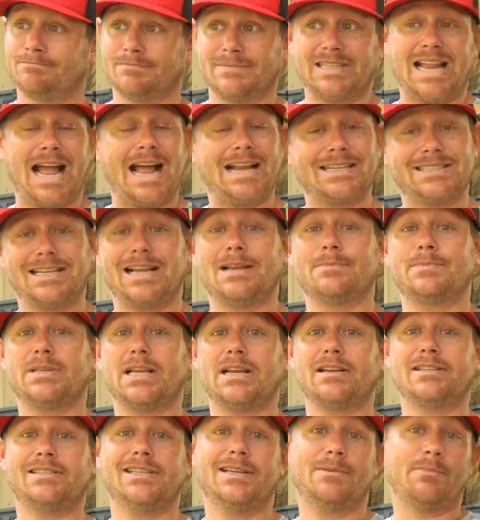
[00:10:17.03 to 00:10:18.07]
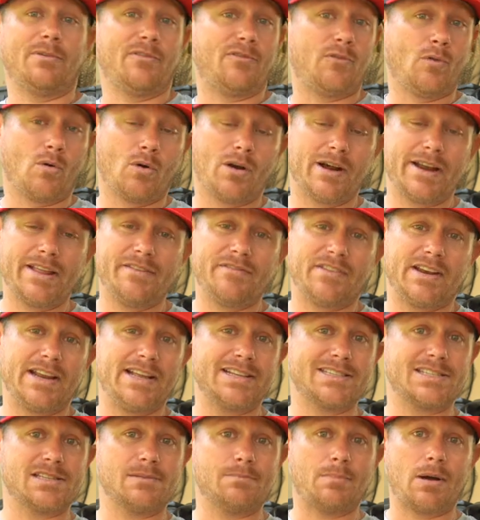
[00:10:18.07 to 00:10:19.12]
nine times out of ten, before it even
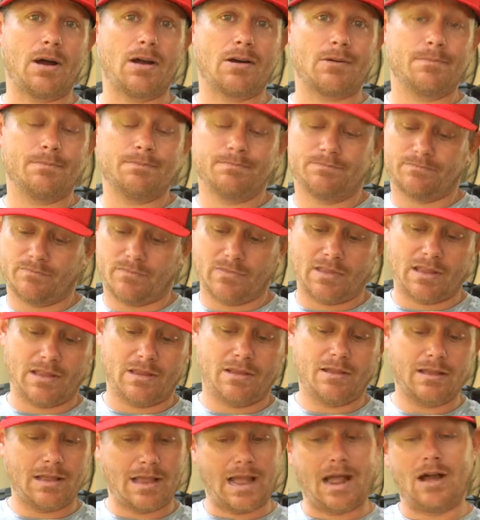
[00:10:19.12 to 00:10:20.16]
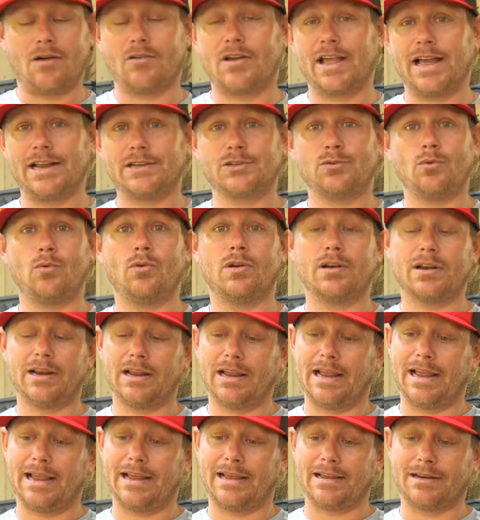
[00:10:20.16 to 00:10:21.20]
hits the bottom, I'll catch one.
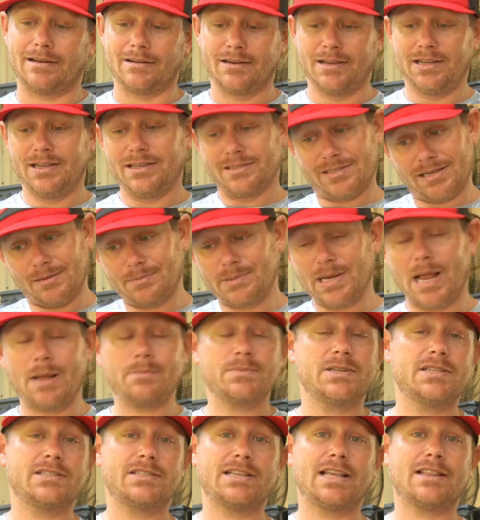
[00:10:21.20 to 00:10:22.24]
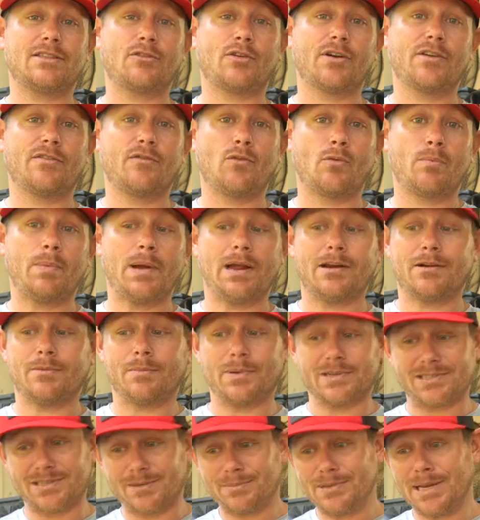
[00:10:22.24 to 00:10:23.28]
And sometimes it's that three or four-pounder,
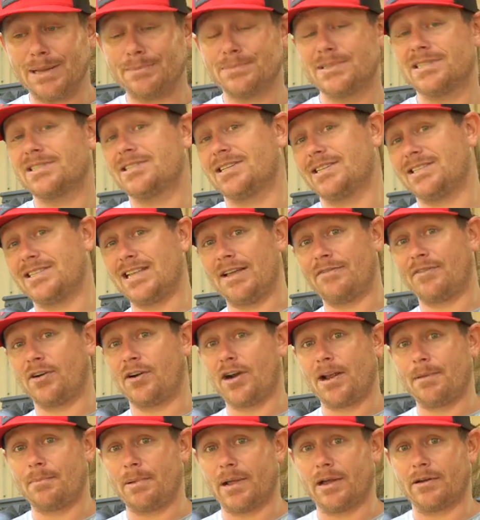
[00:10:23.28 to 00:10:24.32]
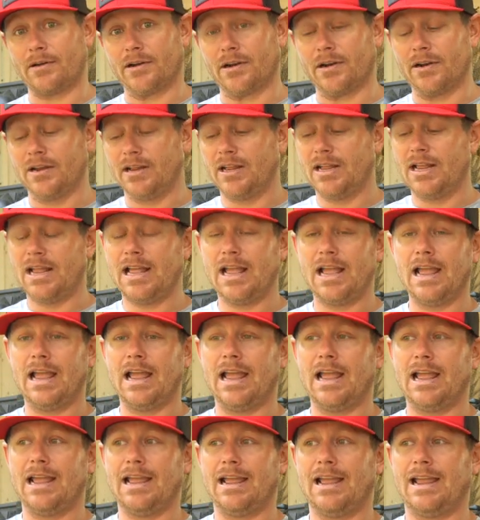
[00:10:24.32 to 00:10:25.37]
but sometimes it's a seven or eight-pounder.
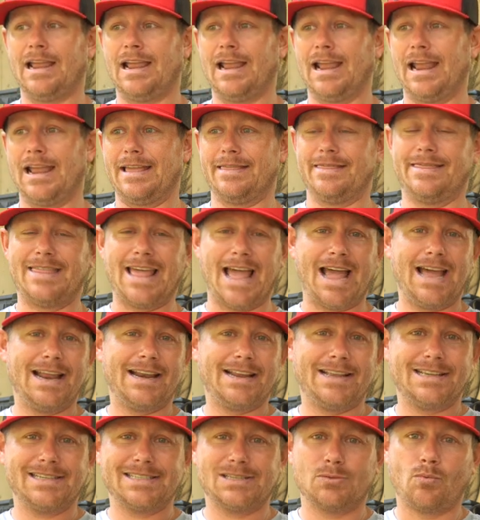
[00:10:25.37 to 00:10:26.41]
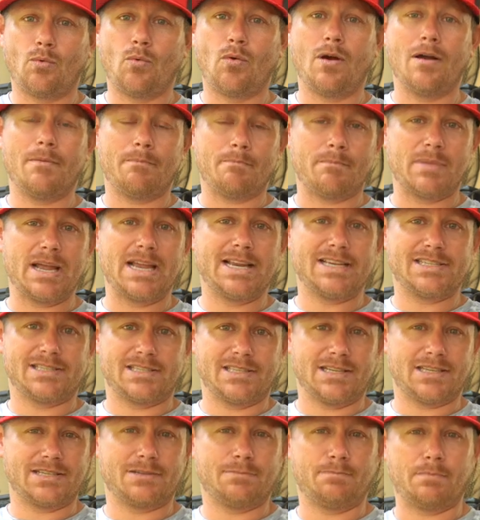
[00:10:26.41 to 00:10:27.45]
And that is what makes
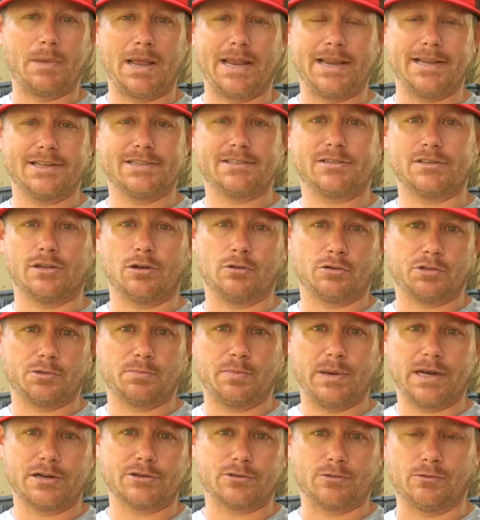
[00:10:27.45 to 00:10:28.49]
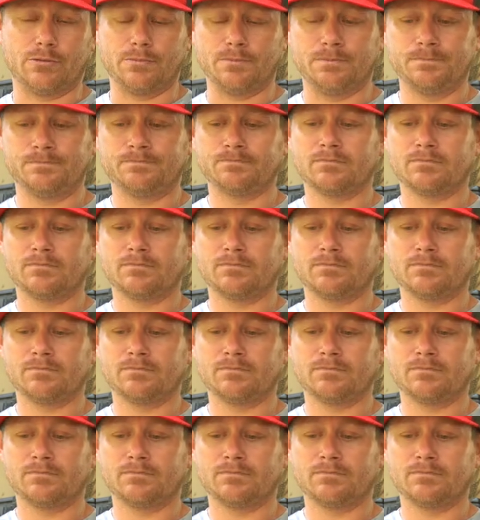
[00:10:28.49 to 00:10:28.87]
this bait so special.